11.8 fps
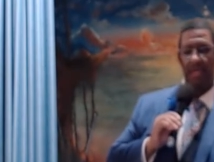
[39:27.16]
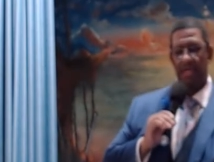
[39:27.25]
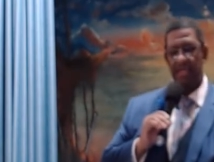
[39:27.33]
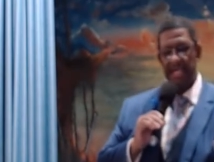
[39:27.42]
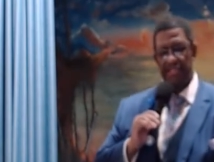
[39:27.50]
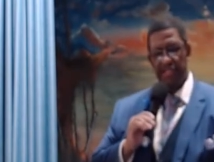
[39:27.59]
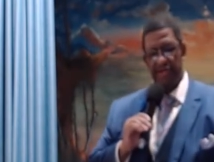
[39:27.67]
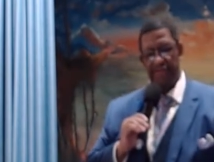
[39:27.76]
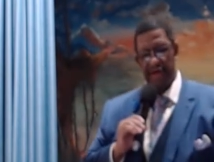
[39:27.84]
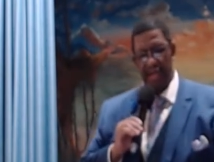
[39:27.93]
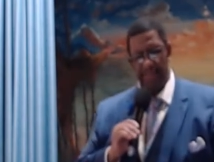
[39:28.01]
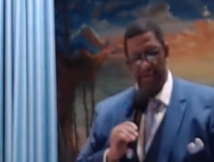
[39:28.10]
needs to
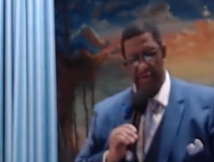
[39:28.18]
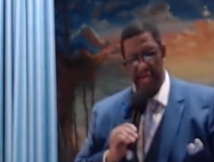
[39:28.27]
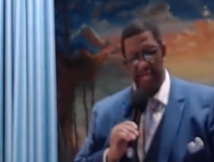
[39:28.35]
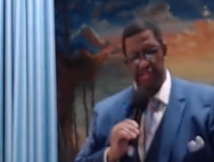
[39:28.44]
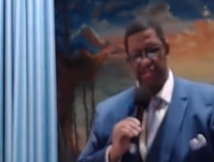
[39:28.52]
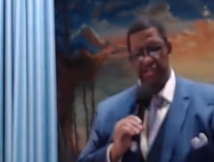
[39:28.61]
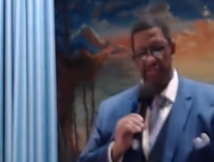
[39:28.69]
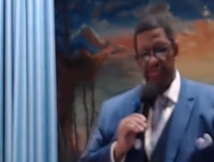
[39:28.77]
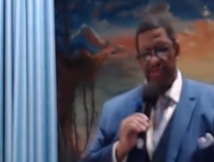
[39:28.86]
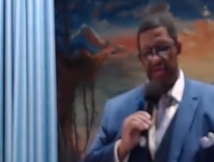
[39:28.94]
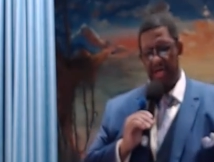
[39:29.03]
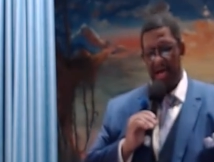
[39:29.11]
develop a relationship
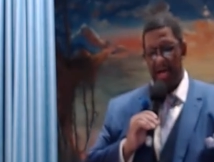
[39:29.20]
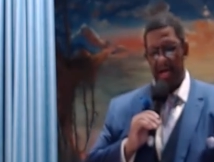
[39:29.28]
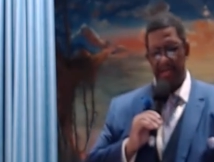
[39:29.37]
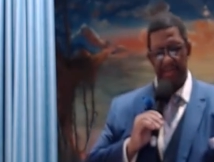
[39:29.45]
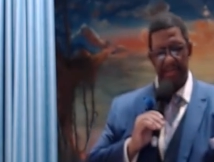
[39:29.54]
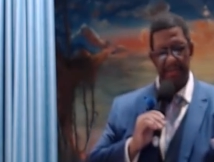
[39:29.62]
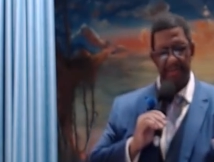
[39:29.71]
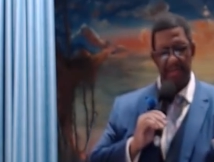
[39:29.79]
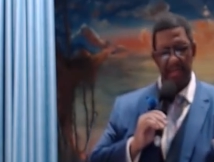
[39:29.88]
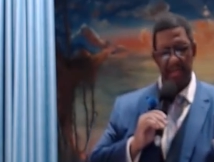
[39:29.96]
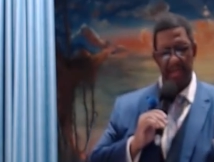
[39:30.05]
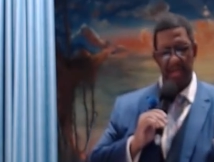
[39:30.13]
with God
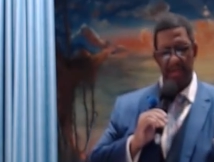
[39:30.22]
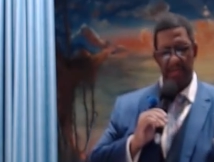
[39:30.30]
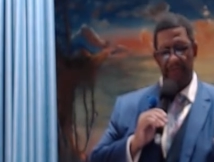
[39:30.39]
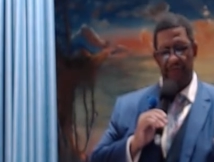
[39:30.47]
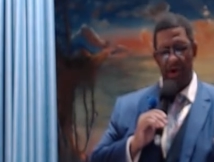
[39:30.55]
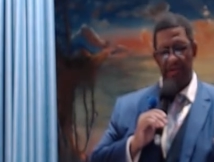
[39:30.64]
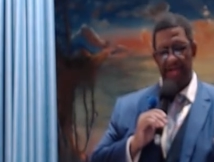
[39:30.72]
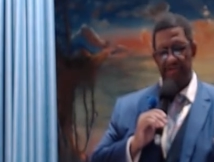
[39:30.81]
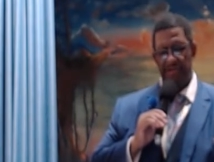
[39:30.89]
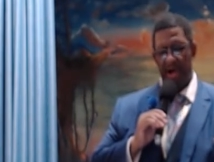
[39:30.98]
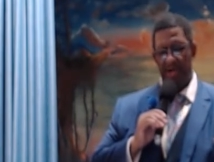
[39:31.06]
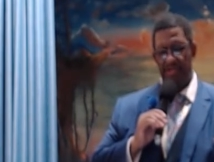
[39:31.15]
before they
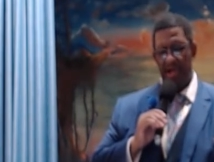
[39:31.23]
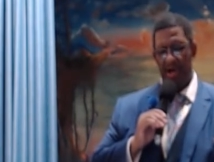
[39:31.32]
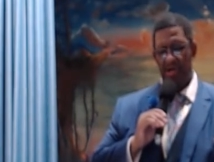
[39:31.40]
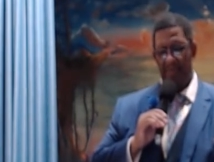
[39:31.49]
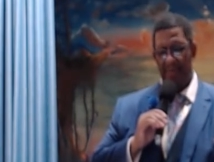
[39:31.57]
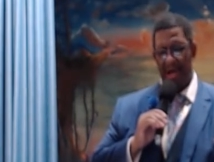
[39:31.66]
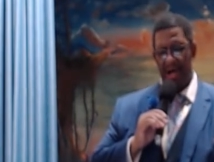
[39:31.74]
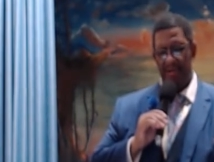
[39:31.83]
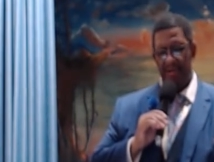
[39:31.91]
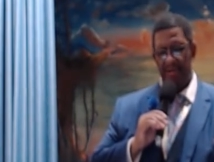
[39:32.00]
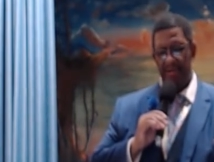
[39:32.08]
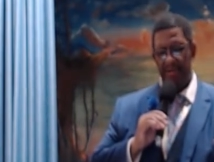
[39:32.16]
start talking about
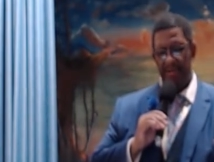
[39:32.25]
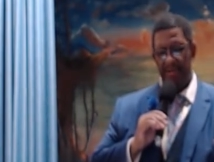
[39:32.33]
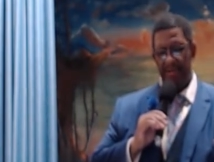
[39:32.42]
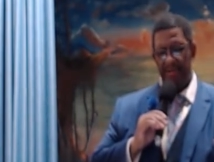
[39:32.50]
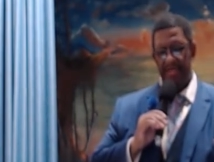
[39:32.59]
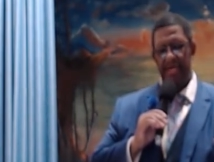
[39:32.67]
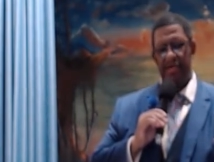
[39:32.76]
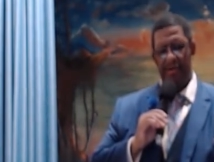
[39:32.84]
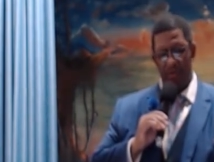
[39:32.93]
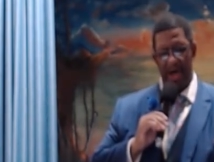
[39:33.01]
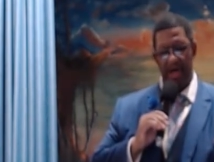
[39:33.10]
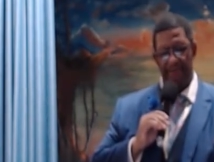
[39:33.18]
getting a
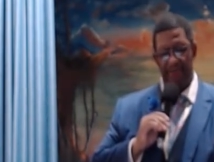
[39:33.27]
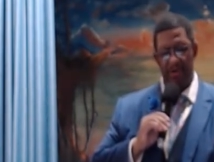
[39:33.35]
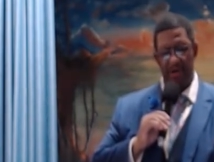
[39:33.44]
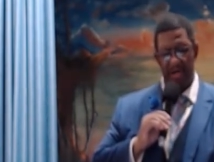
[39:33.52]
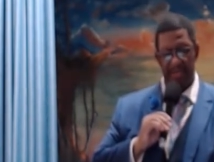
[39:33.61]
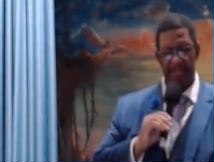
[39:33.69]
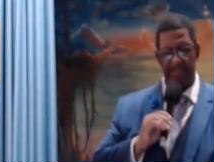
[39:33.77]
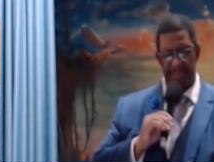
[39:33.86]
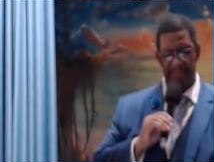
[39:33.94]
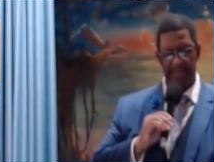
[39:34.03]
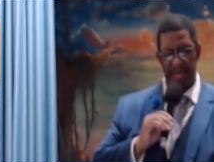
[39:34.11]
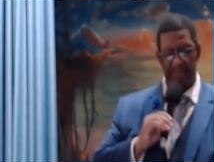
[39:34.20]
wife or a husband.
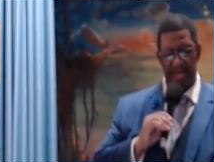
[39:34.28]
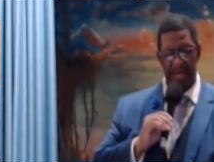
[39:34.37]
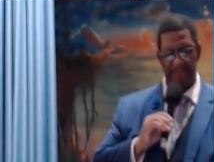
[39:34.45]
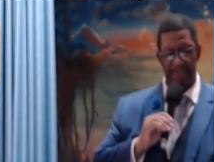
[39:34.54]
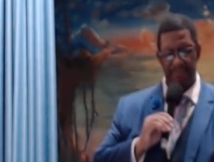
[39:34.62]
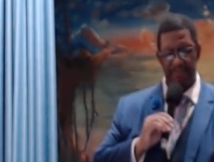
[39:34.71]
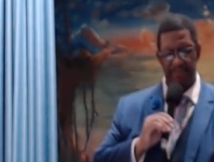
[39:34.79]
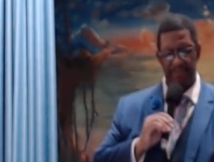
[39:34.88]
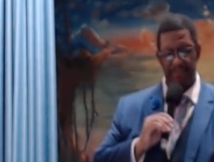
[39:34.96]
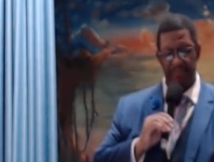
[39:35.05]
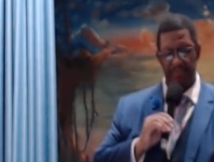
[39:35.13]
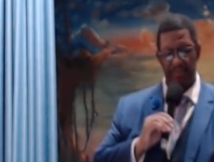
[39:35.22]
Amen?
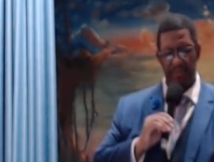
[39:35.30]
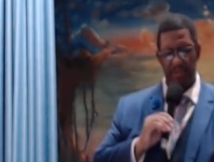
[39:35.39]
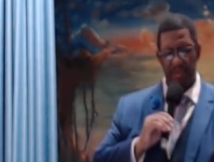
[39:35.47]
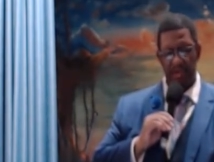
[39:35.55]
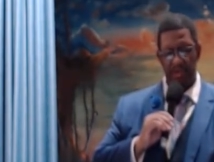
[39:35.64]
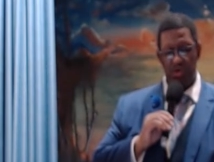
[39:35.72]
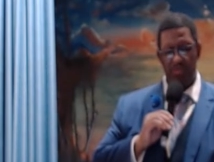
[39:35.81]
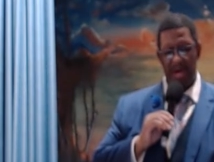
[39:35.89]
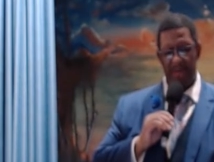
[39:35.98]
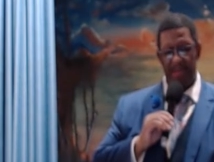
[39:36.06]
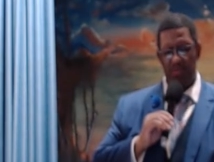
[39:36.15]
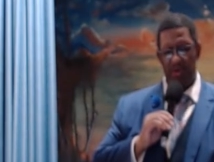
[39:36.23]
You
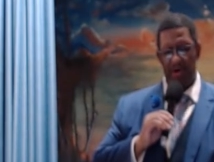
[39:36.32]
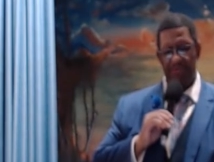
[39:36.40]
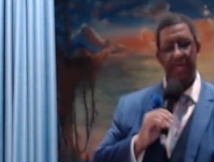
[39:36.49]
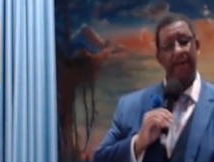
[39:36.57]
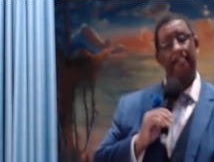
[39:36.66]
might be wealthy.